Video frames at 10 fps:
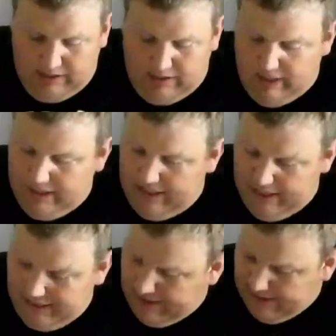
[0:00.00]

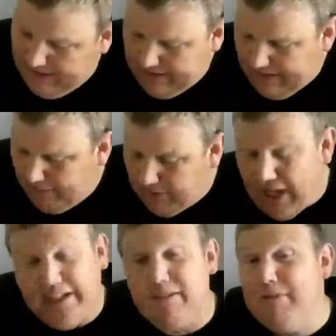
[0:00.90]
I'm
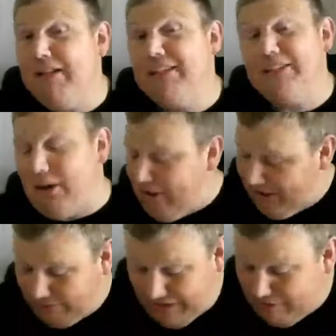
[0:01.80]
taking Minnesota.
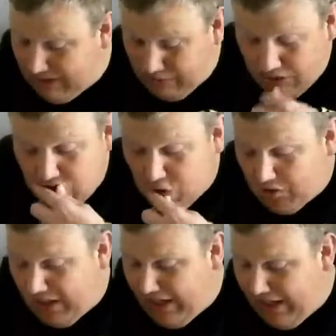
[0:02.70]
I'm giving them the
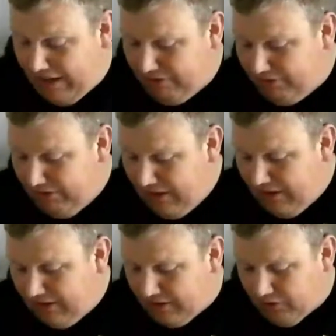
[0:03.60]
2.5.
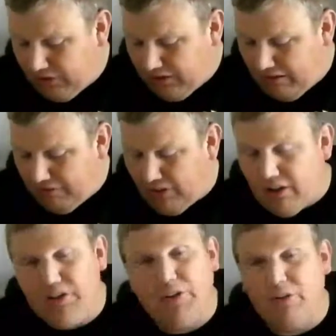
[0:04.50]
They're going to cover an
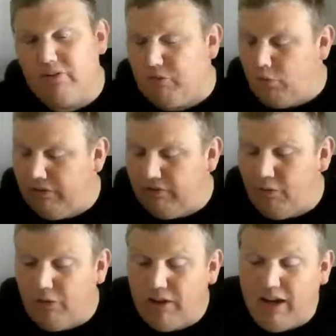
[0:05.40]
under on the
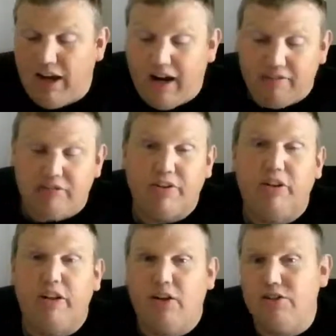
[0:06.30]
44.5. There
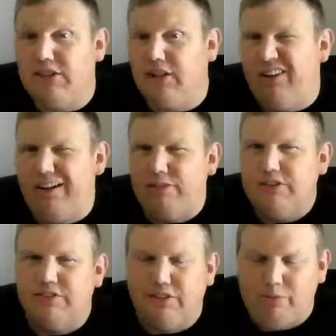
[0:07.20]
you go, Gio. That
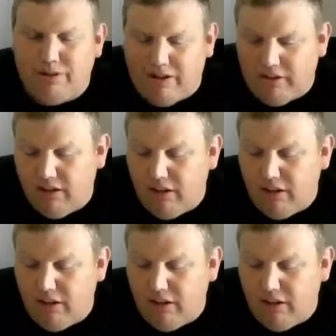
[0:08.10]
one's for you, man.